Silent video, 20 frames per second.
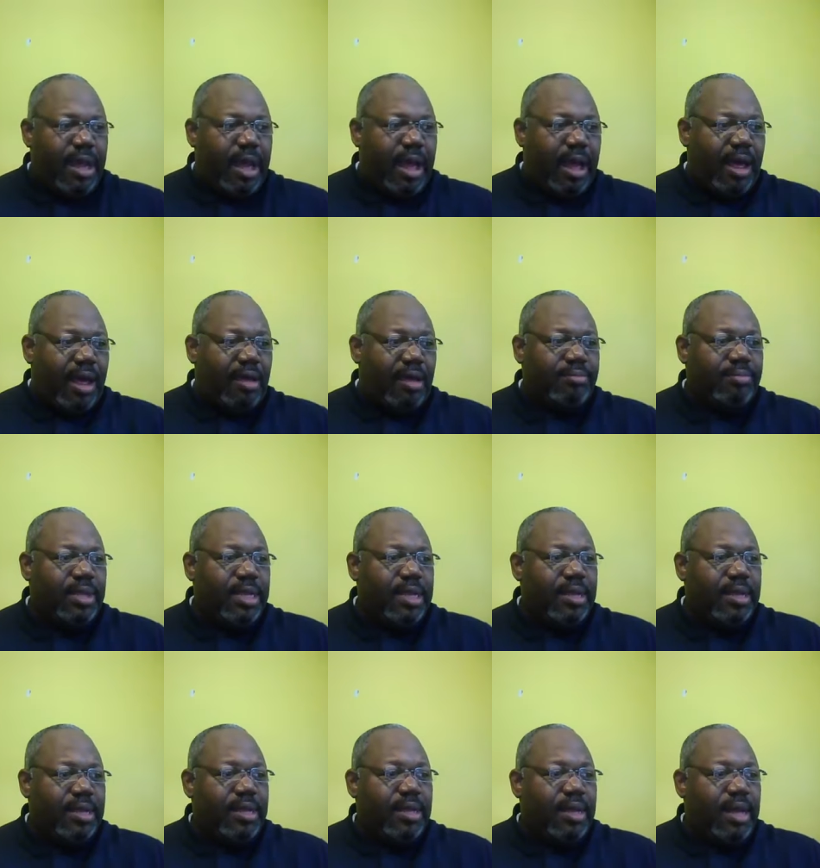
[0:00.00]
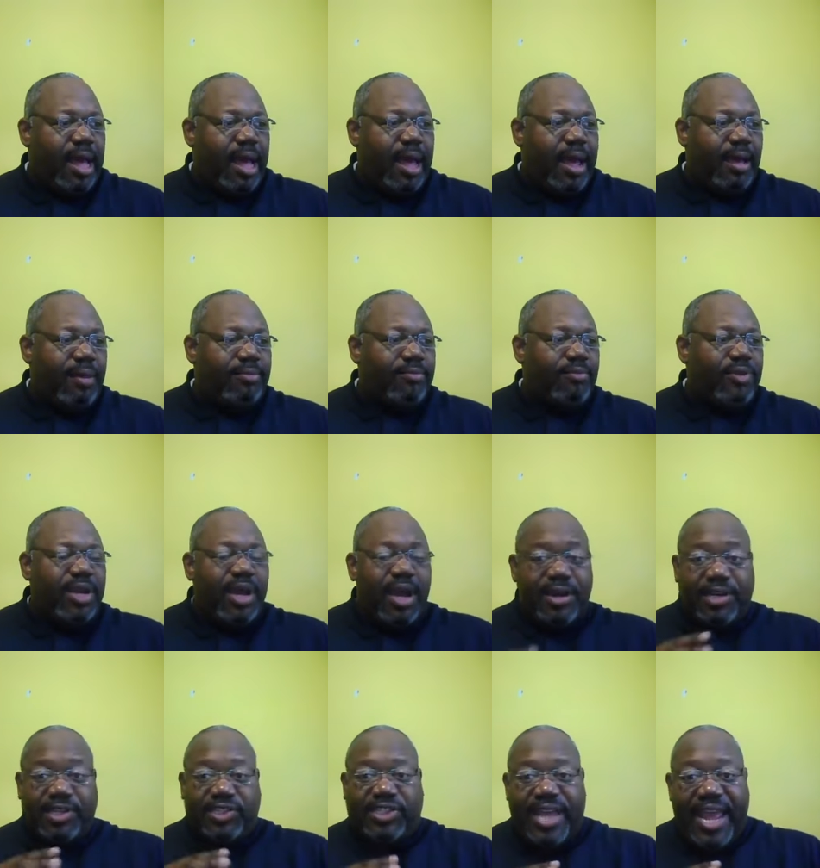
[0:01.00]
um, um, we
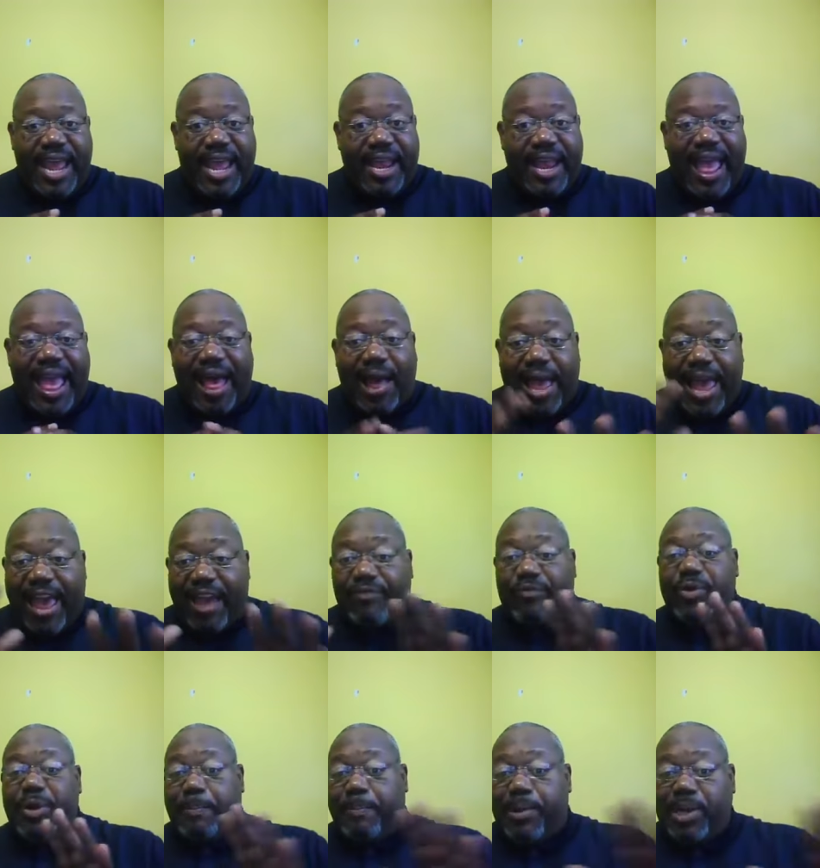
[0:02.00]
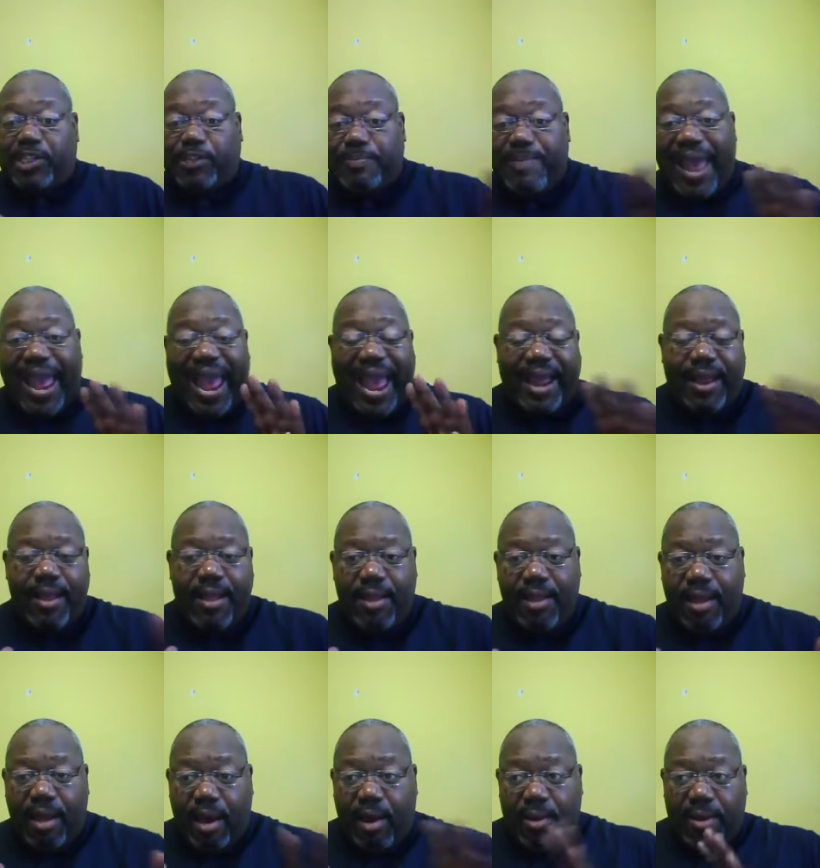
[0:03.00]
understand how have we pushed back
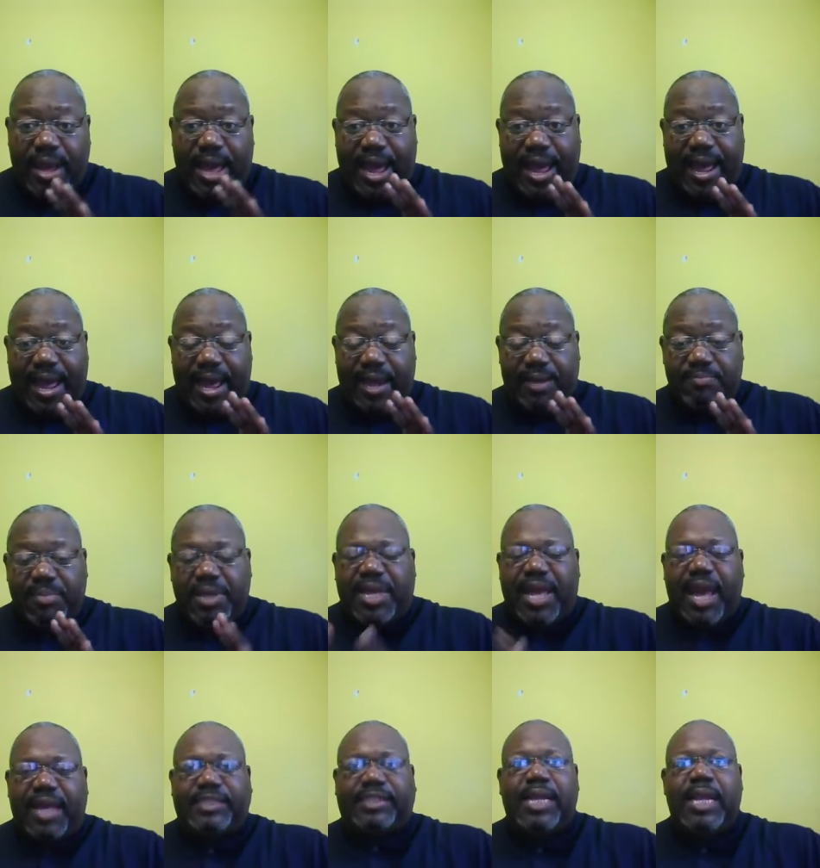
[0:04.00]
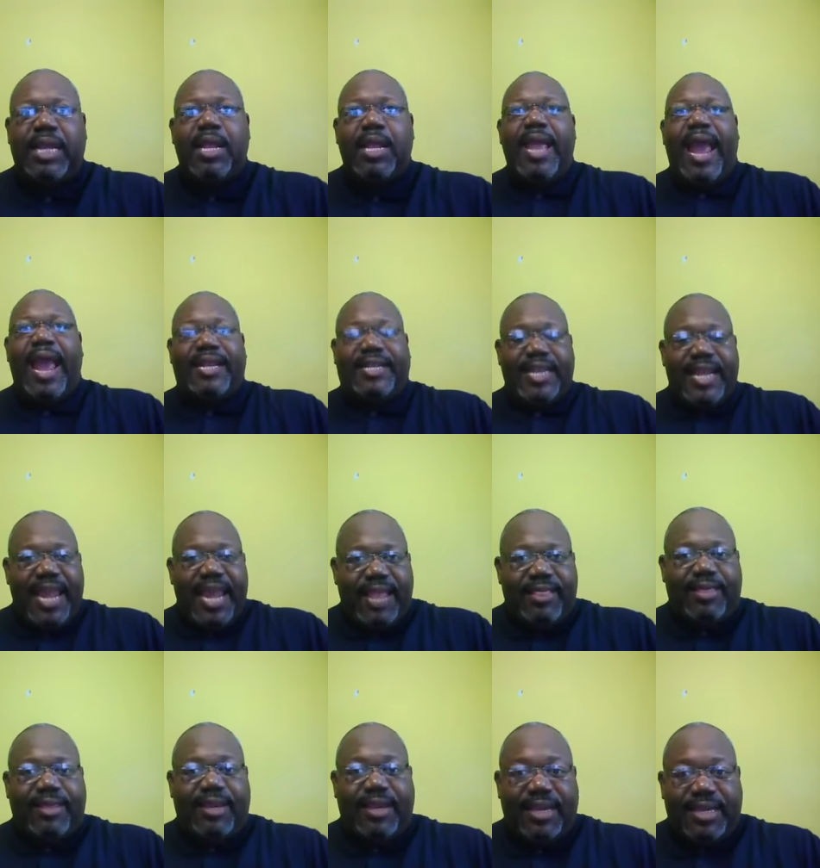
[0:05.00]
on God because at the
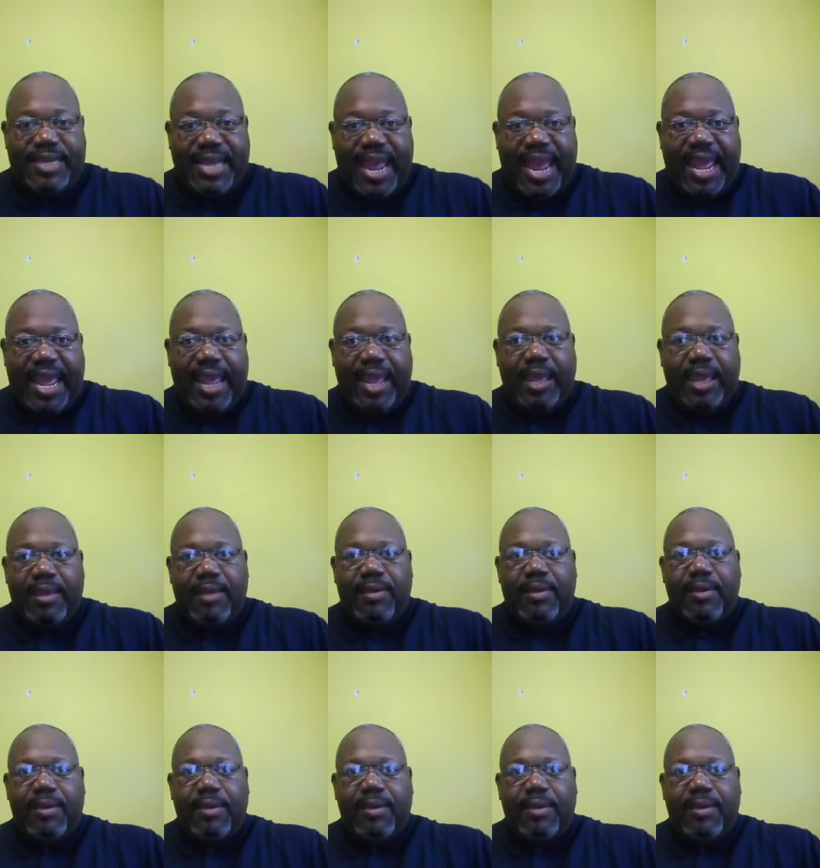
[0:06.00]
end of the day,